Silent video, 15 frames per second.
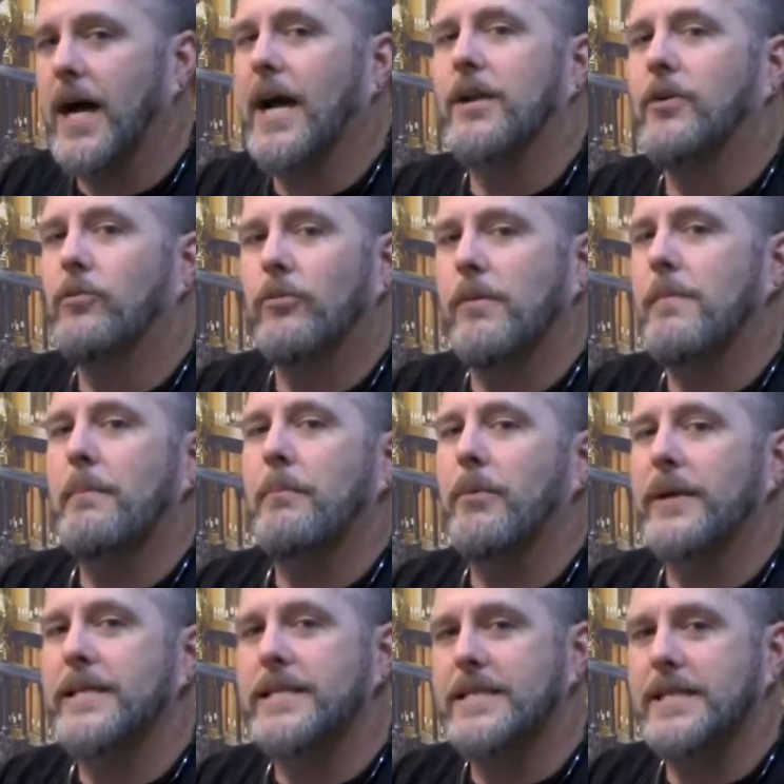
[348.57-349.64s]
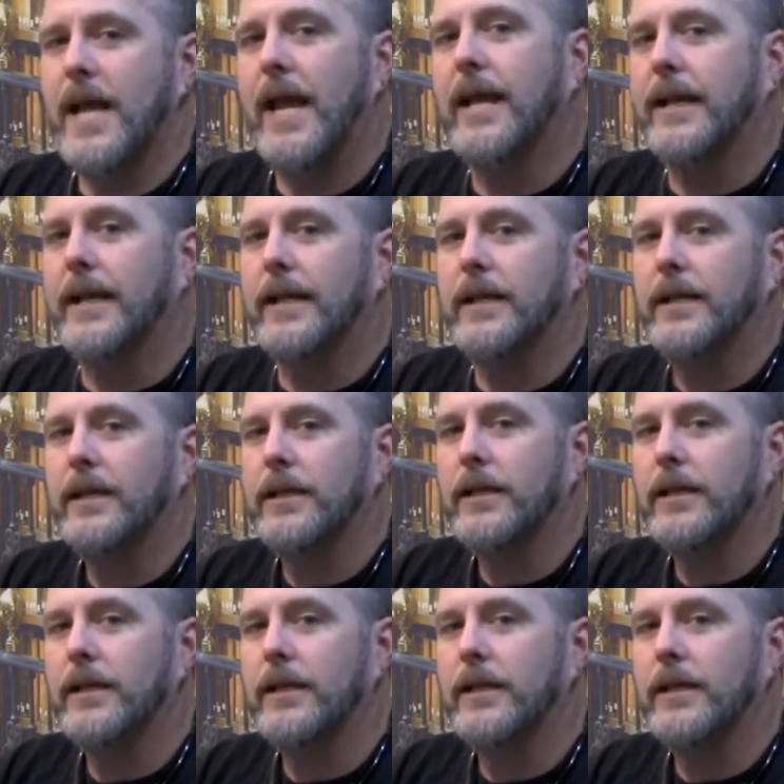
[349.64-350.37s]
I don't remember it saying